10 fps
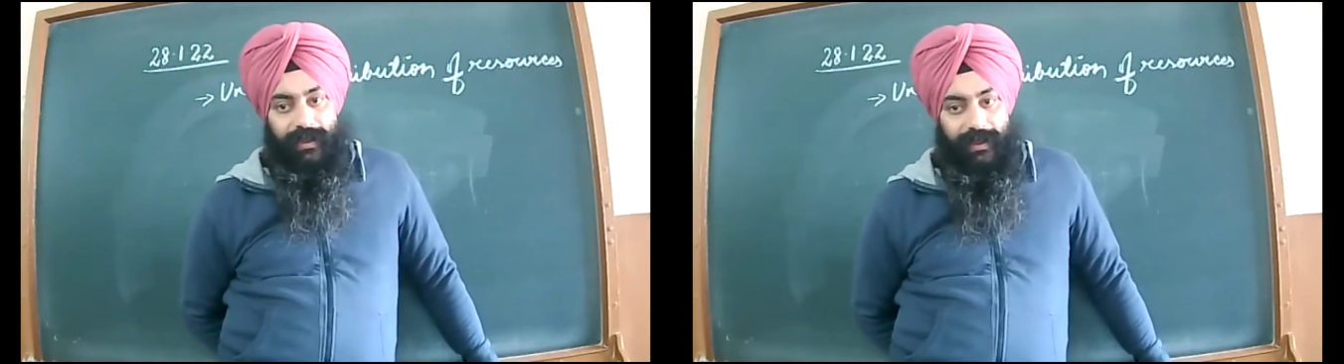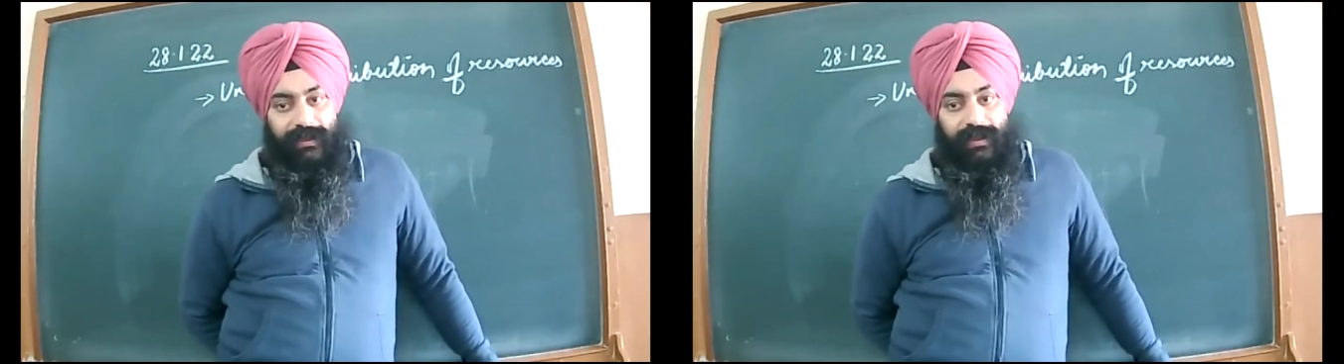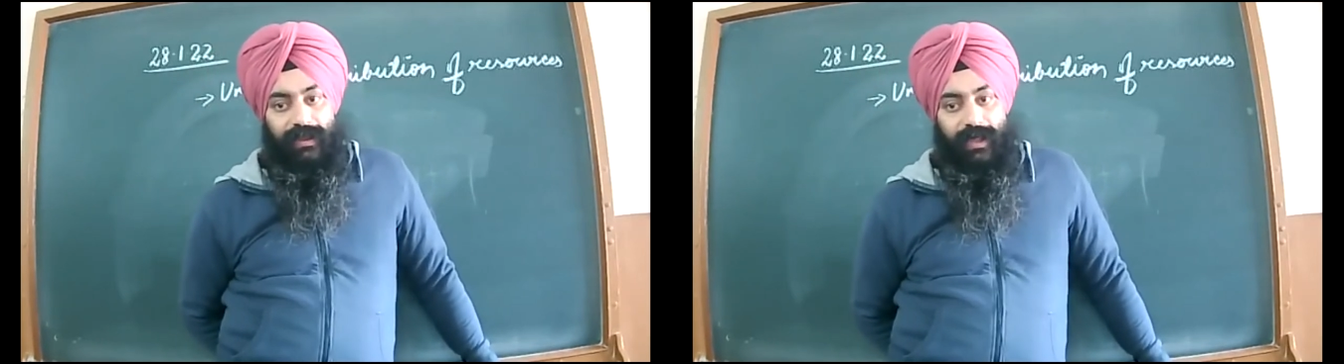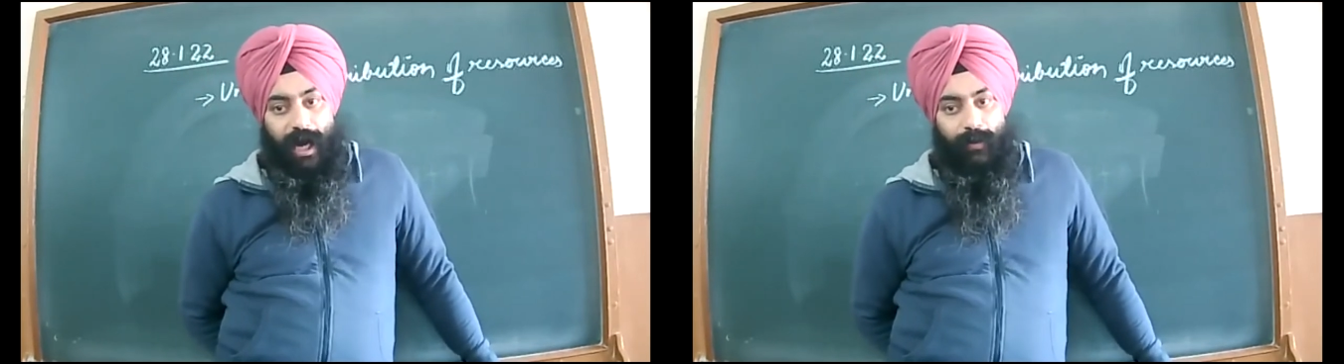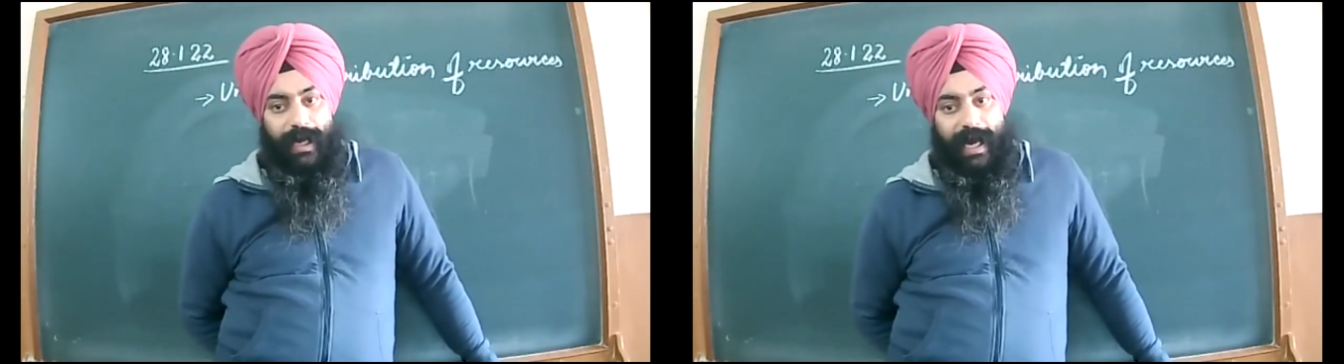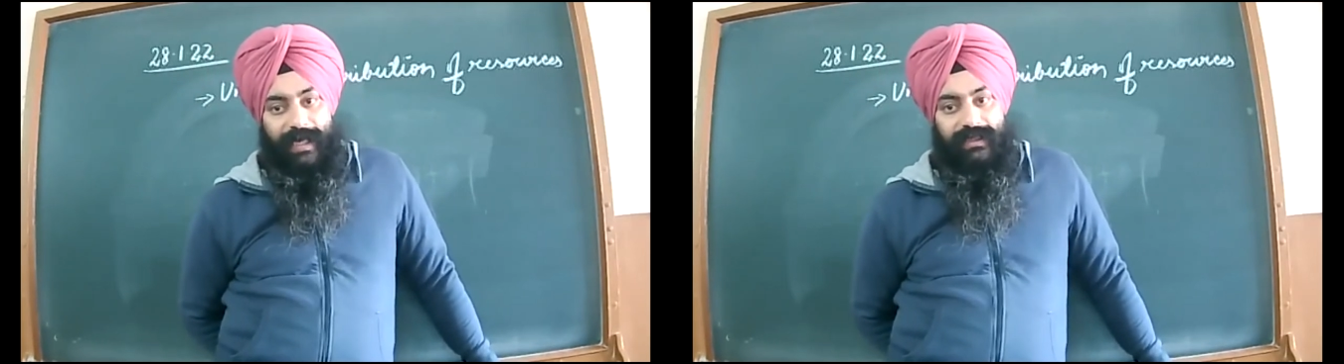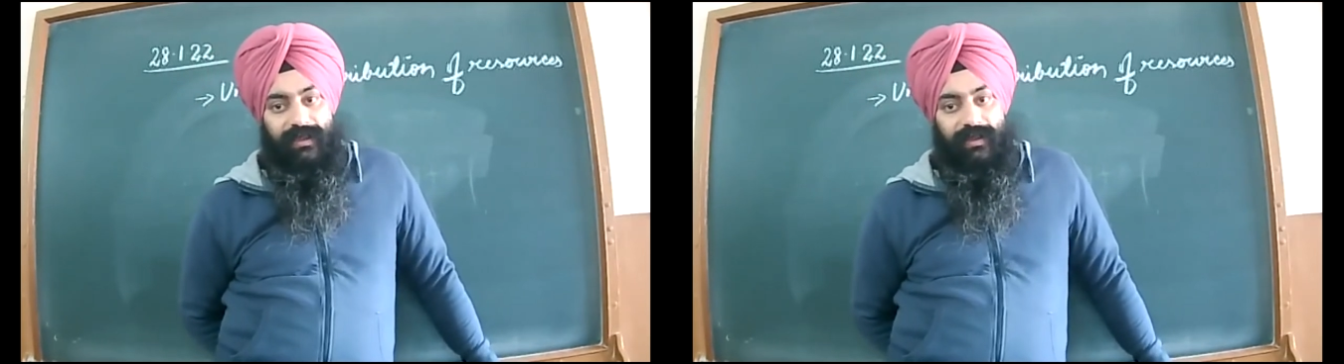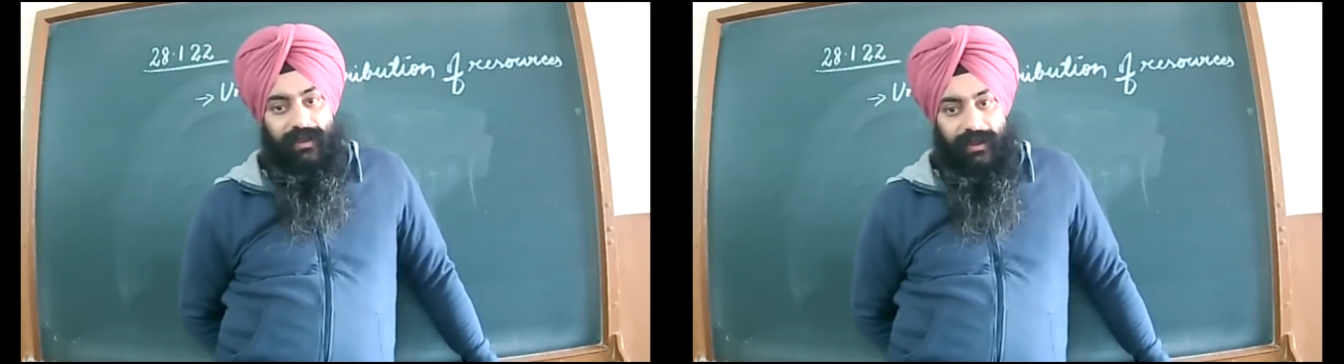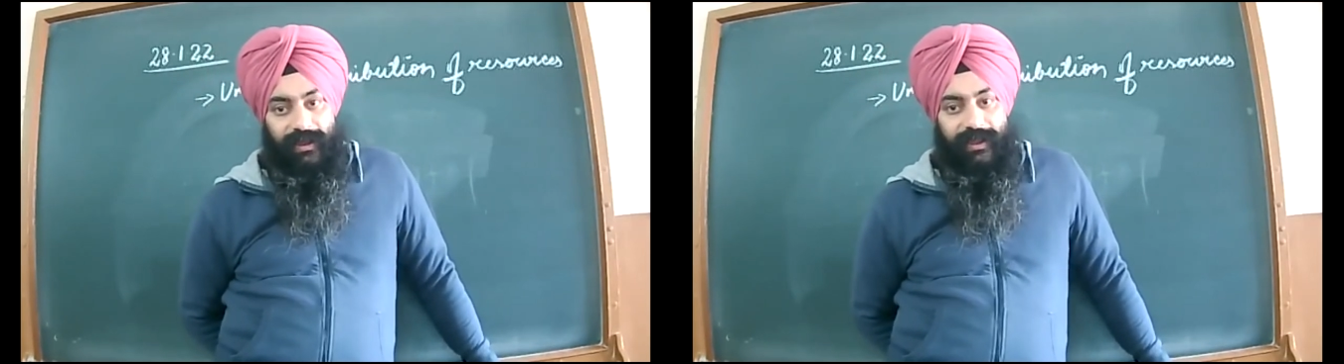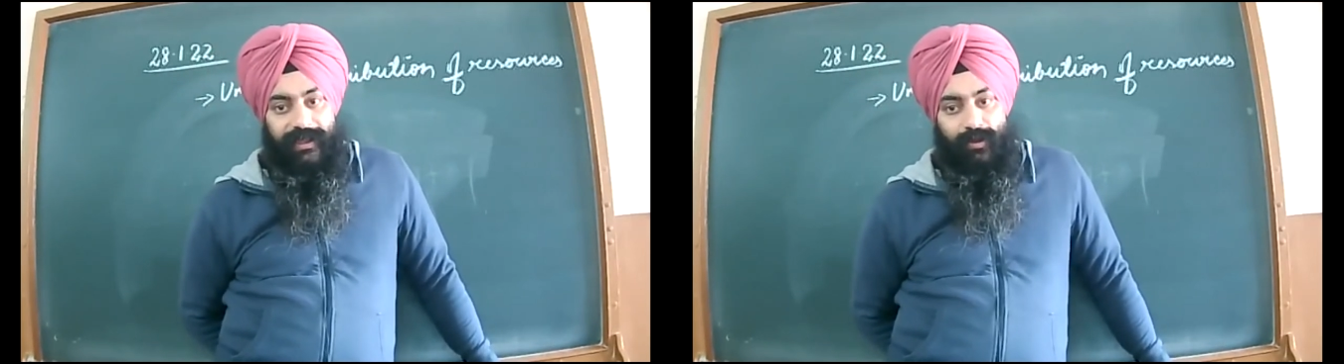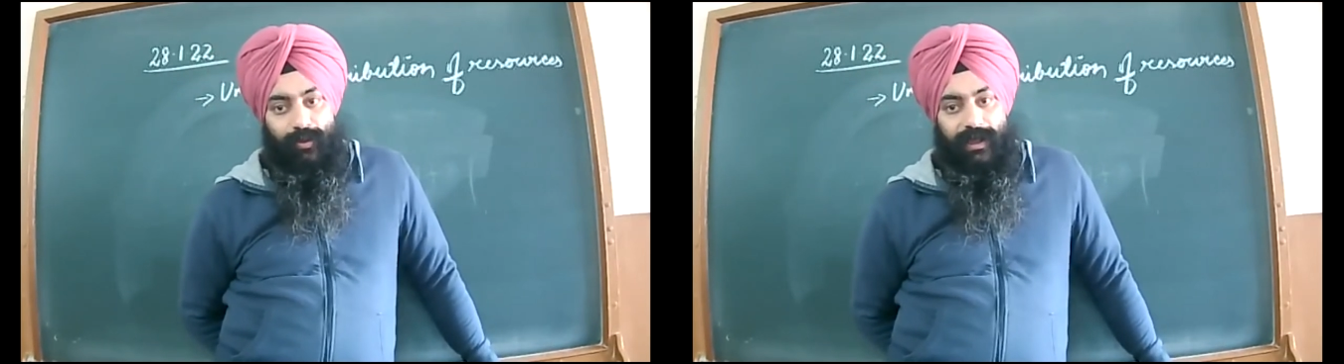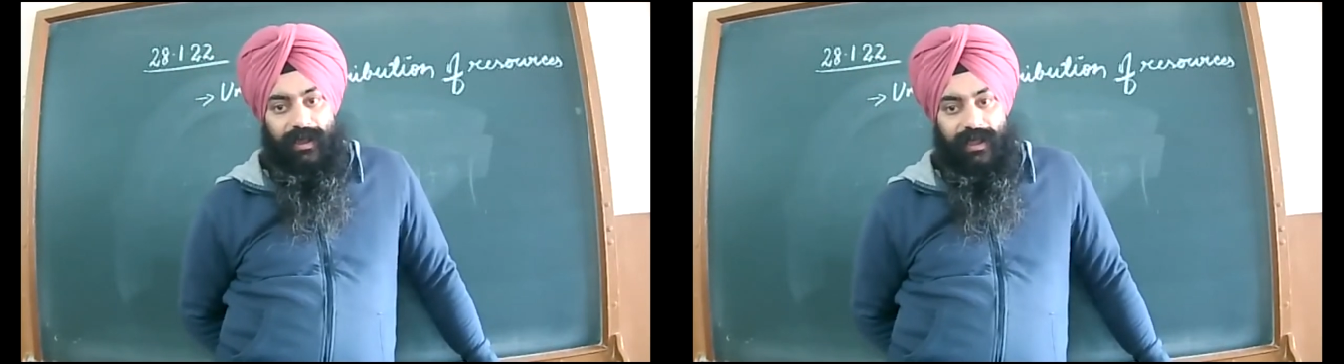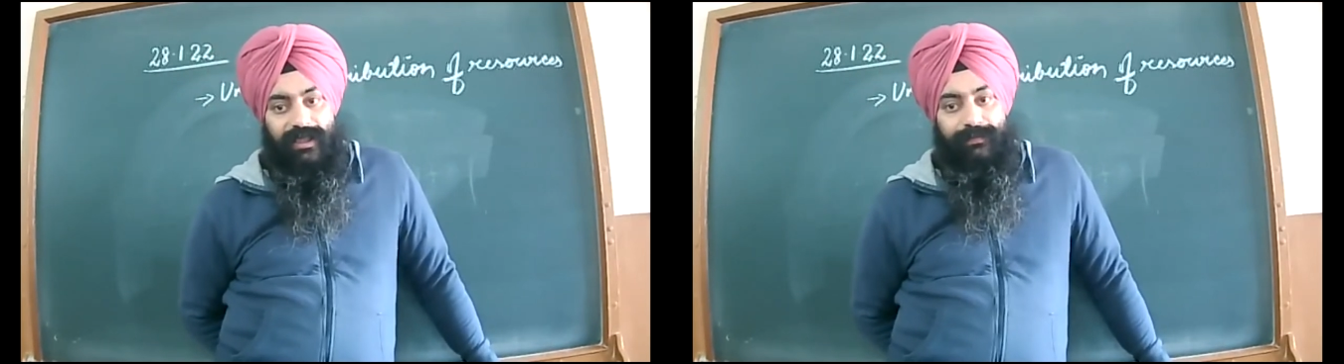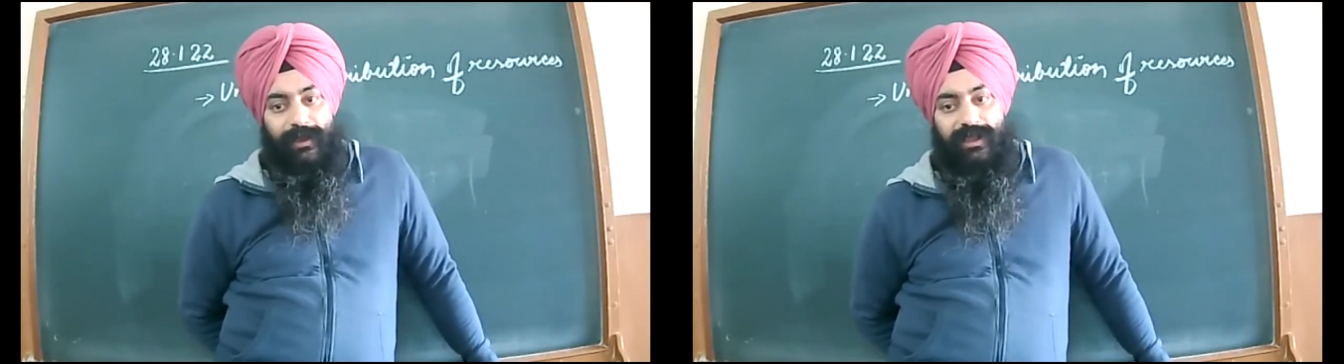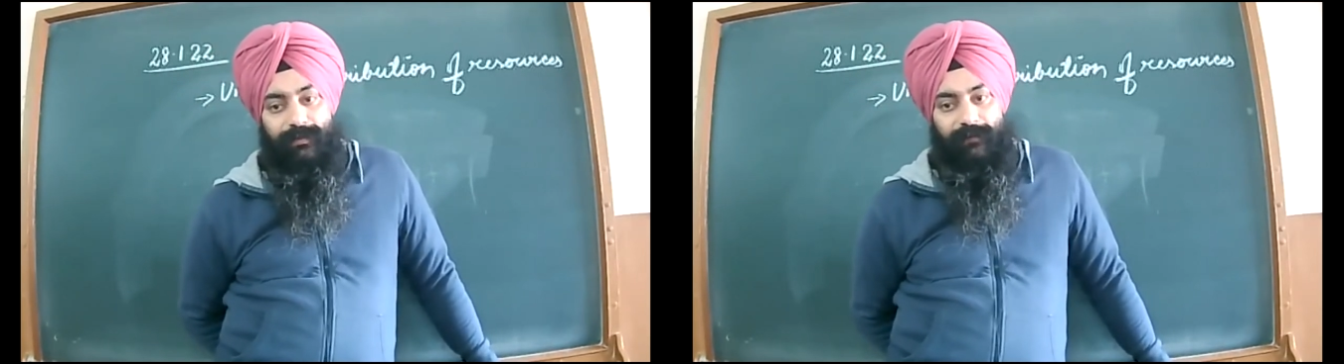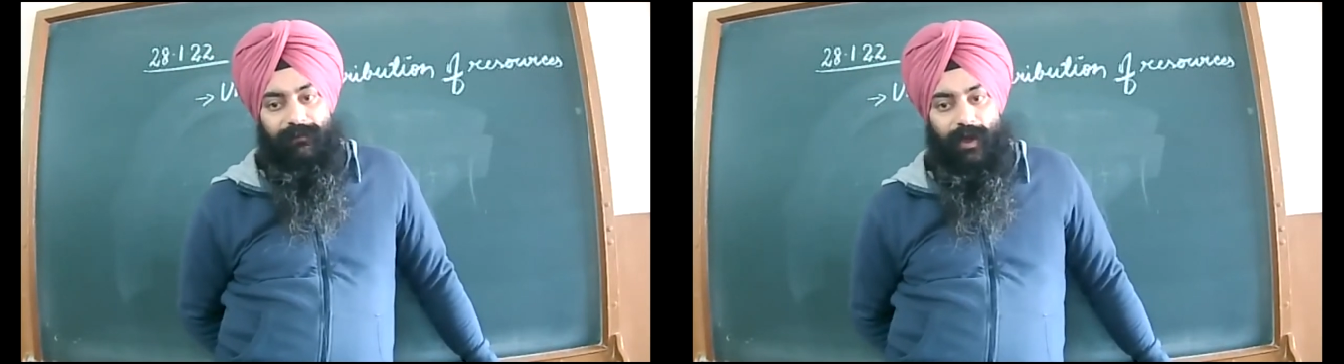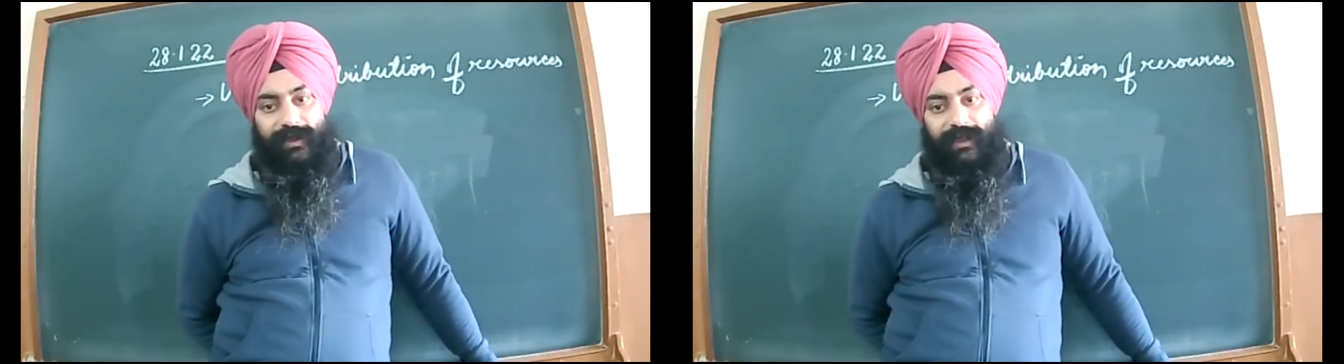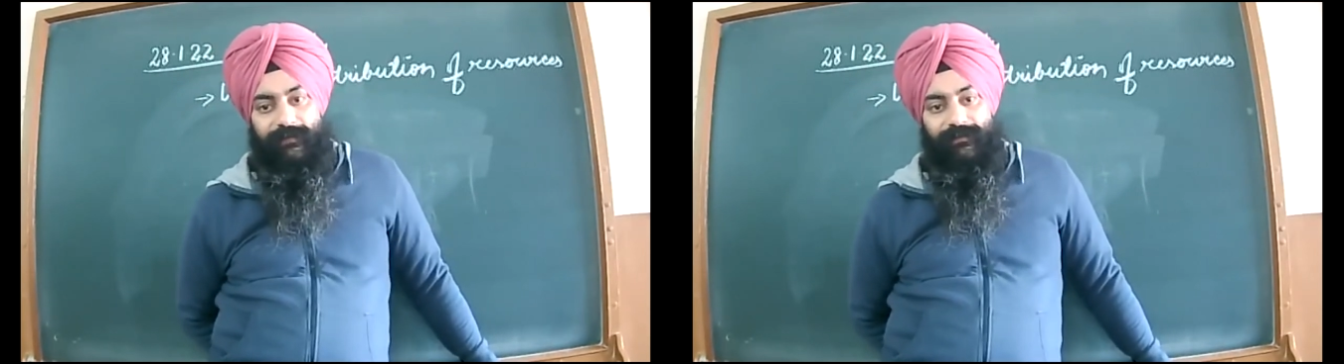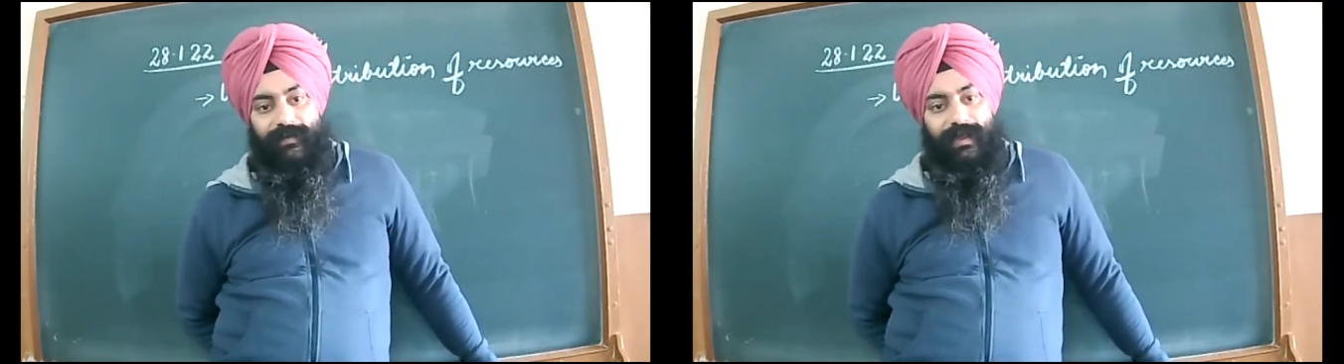it now as leads to the responsible for the